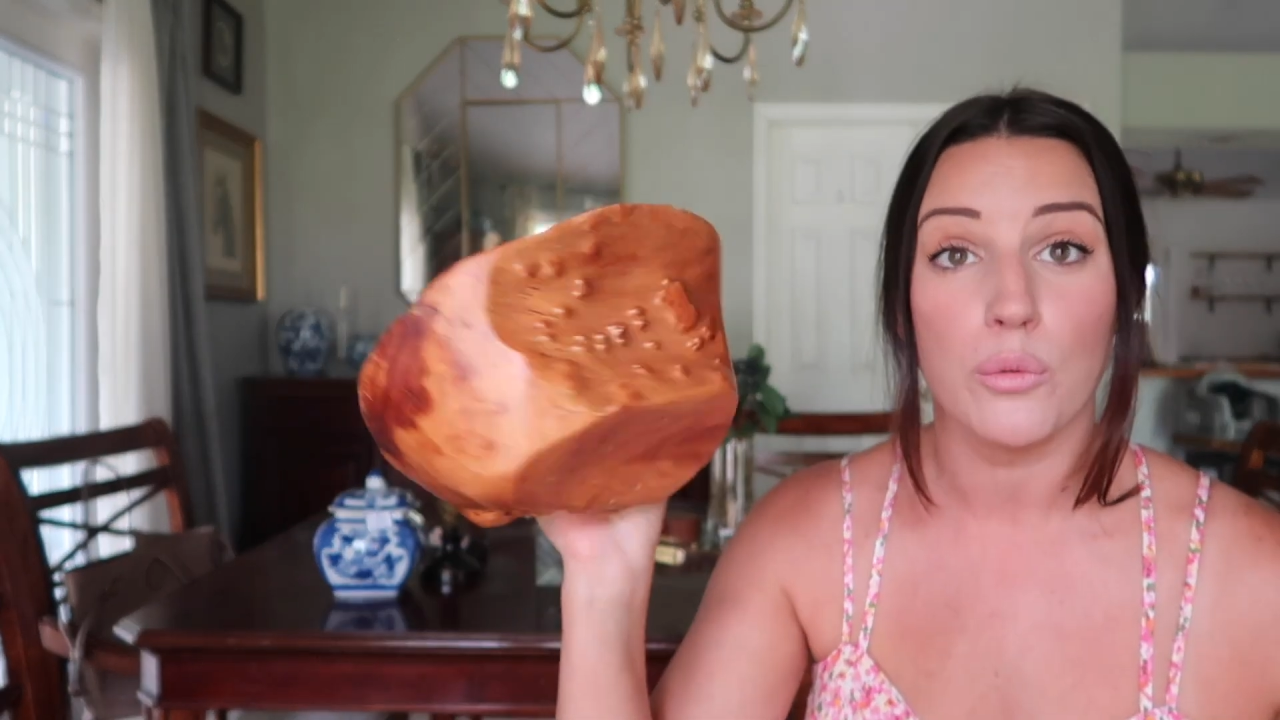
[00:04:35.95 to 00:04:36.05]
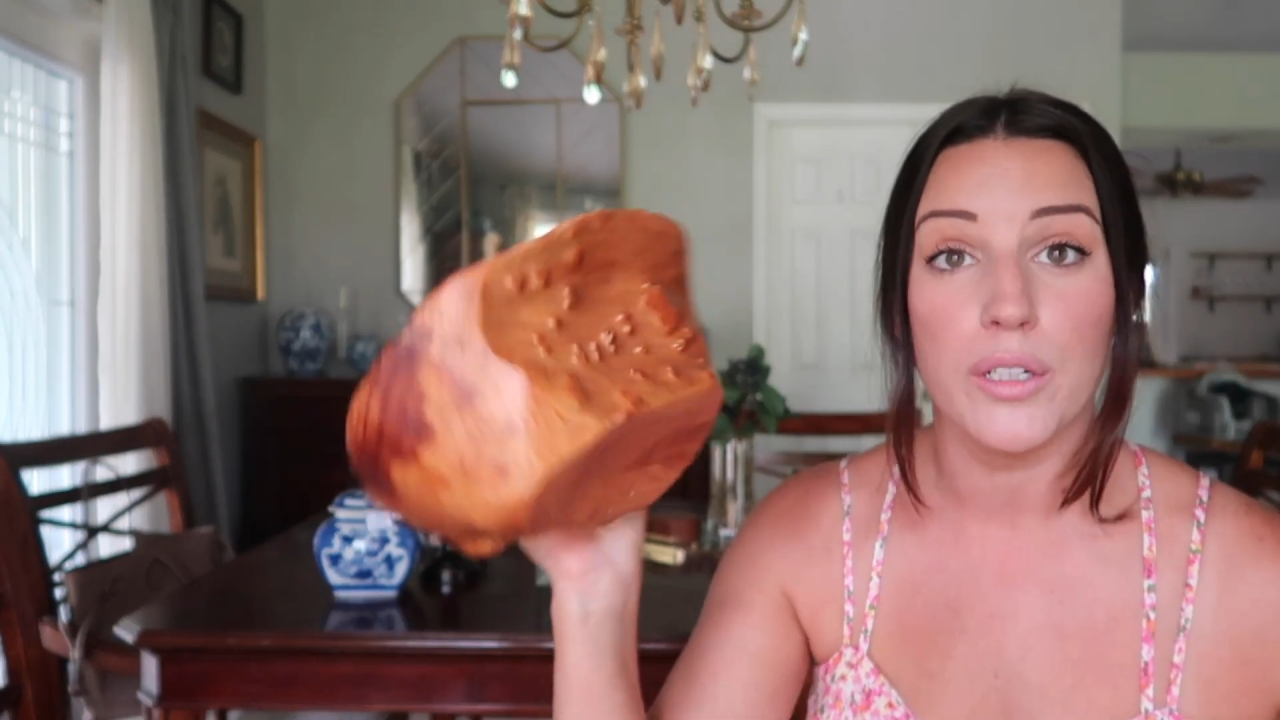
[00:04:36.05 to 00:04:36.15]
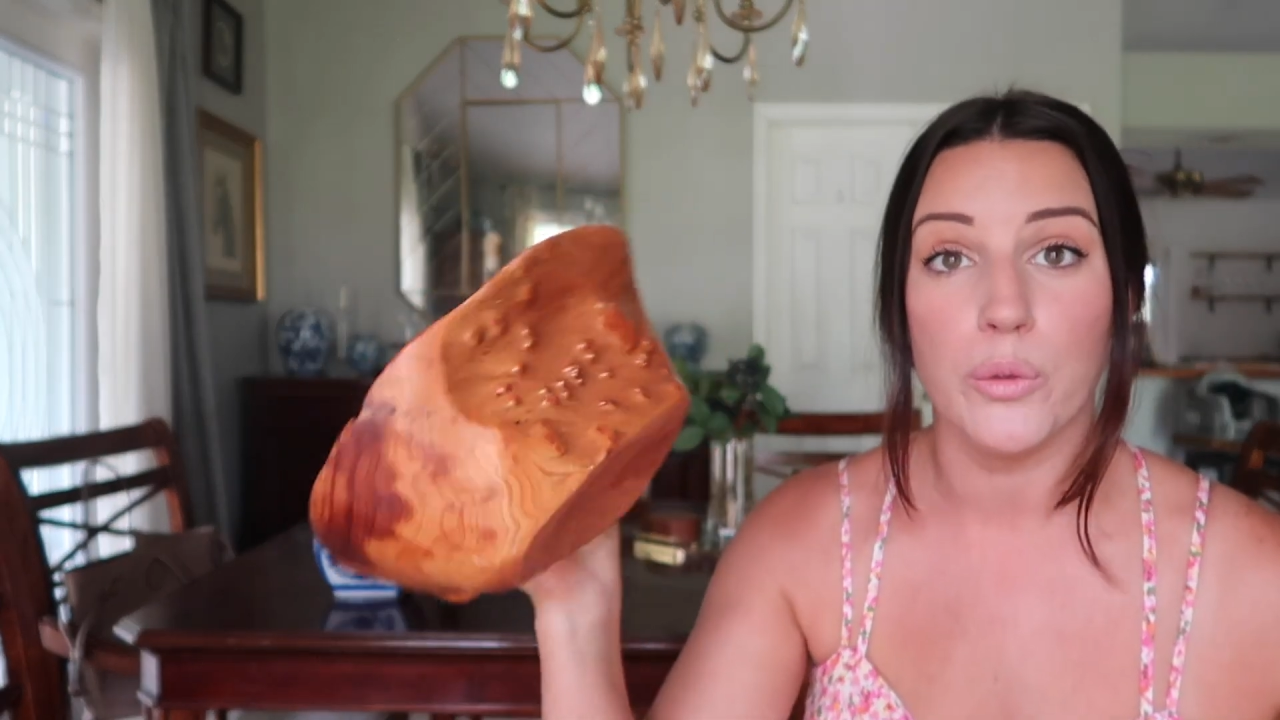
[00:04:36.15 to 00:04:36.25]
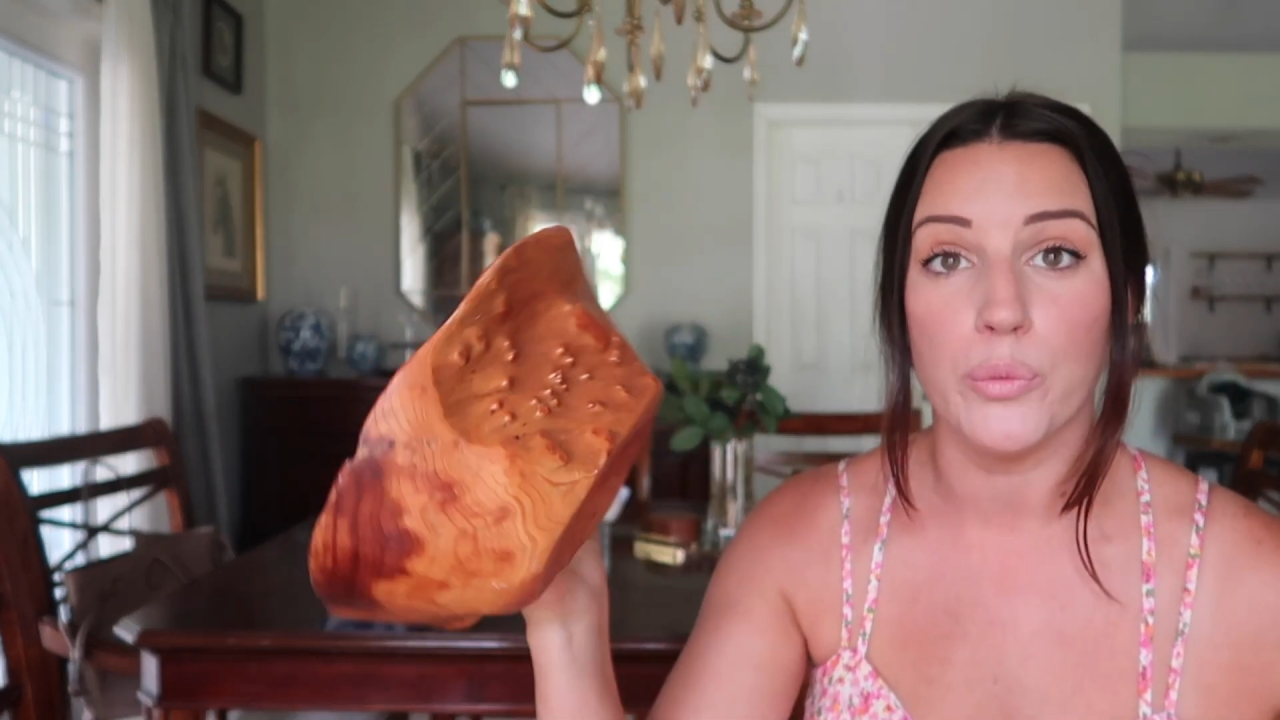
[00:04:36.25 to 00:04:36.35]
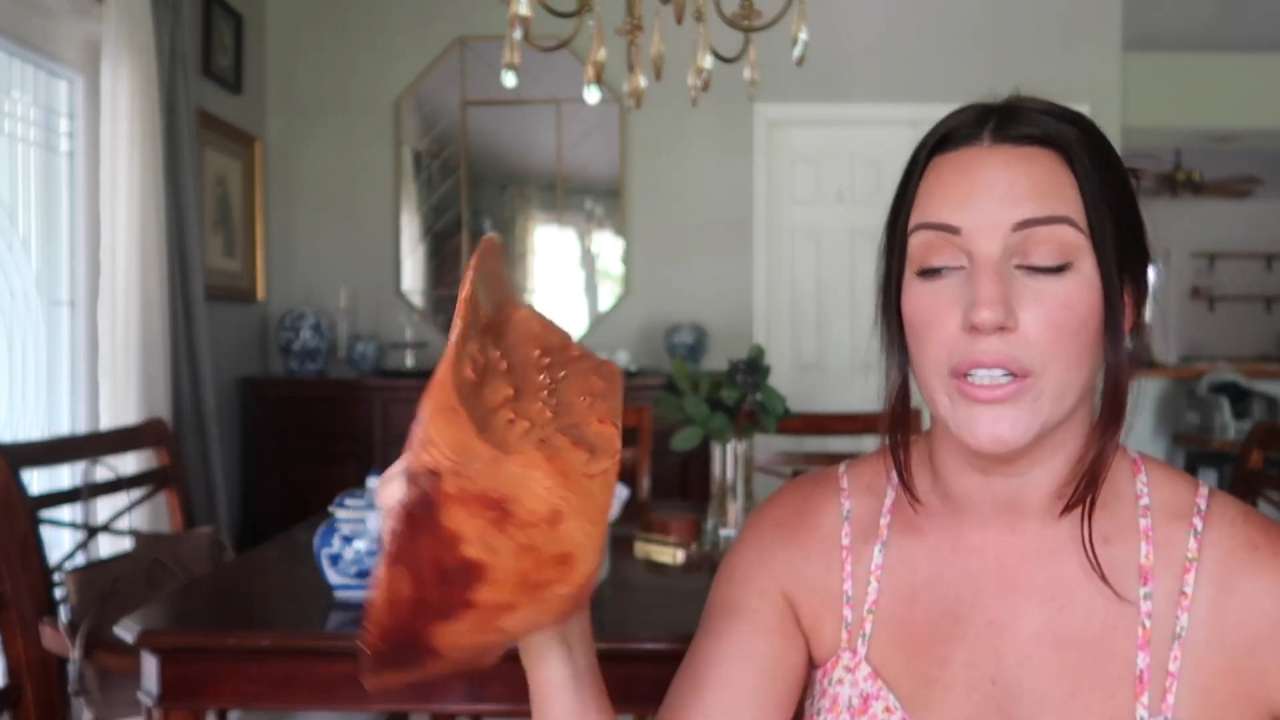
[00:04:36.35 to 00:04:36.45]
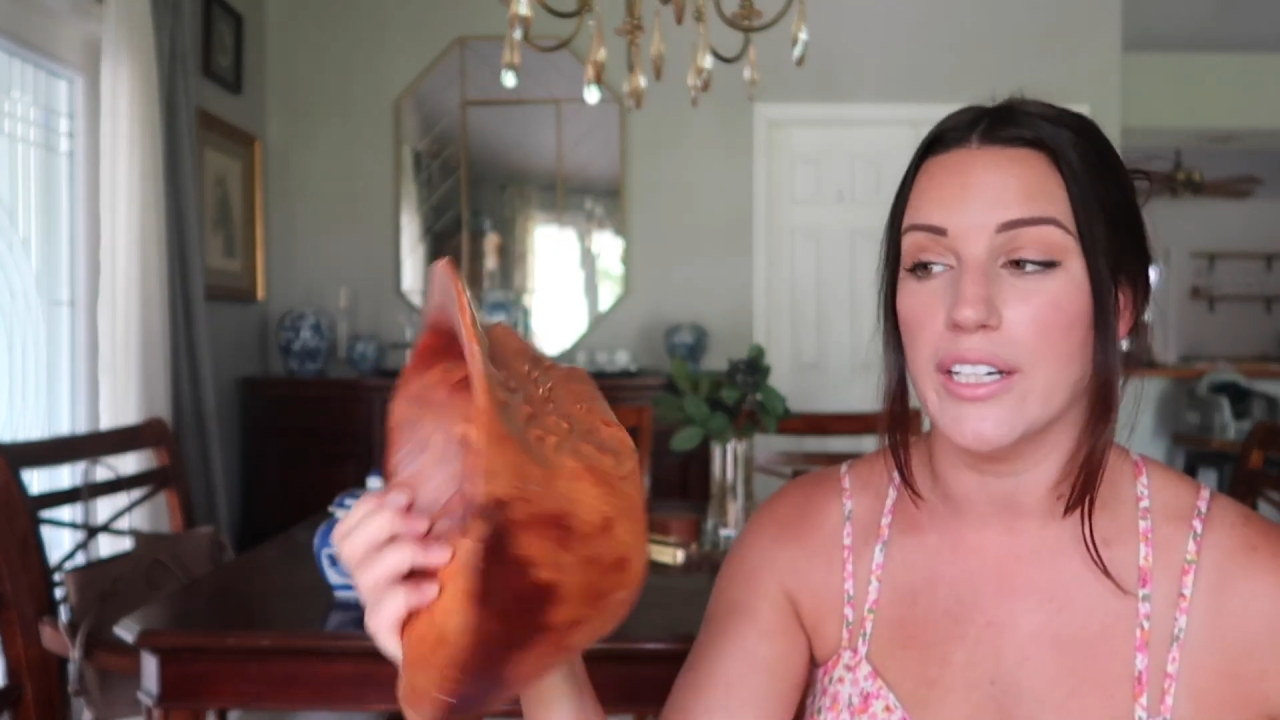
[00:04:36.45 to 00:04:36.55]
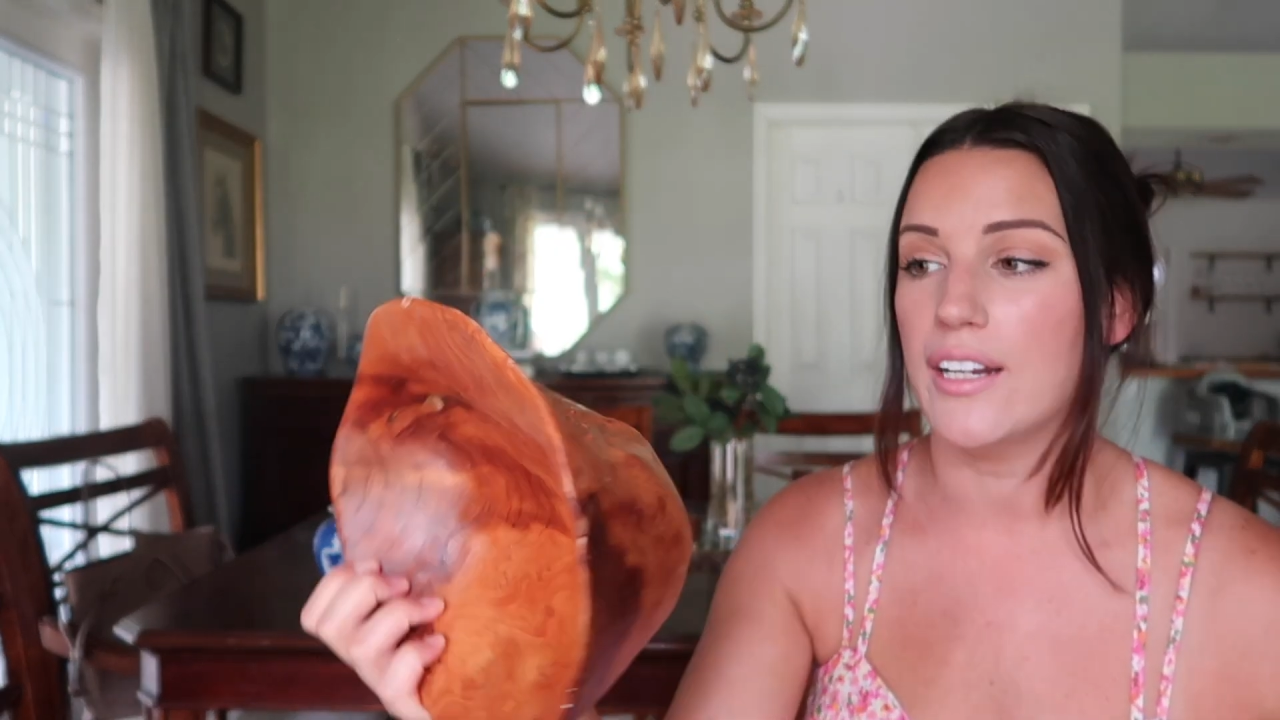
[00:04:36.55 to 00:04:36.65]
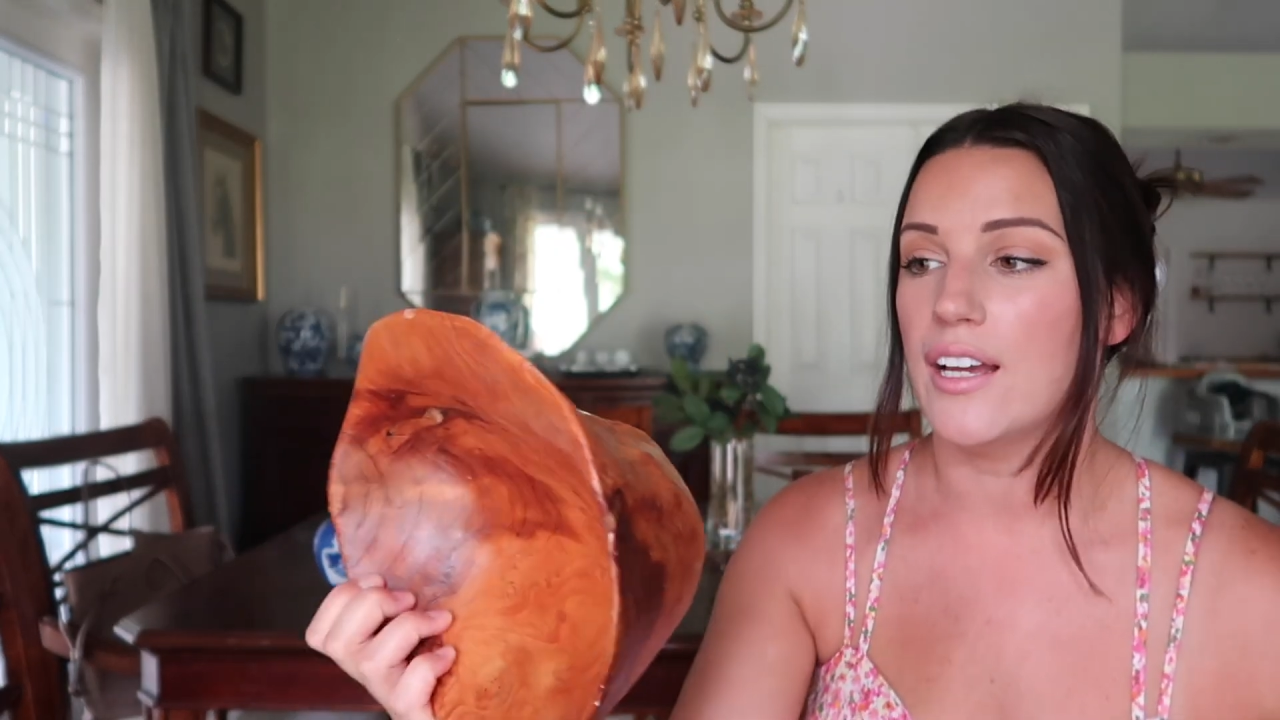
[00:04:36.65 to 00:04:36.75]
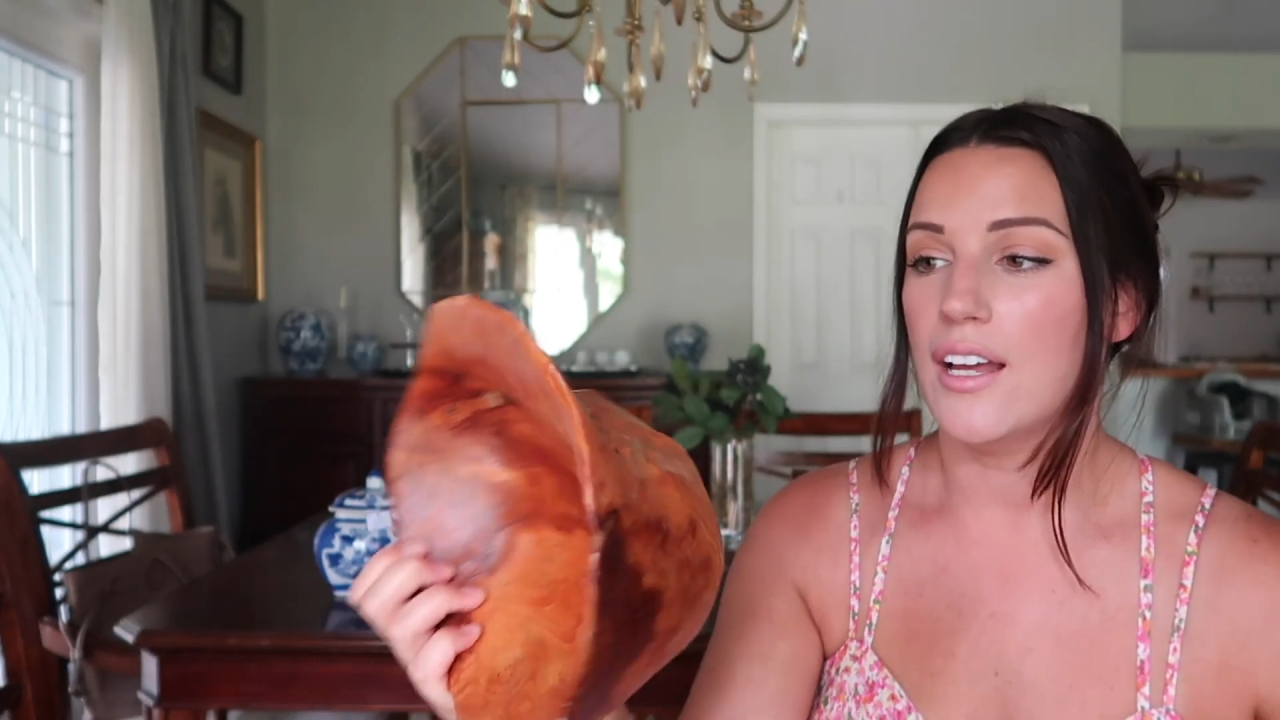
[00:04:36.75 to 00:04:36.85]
real wood.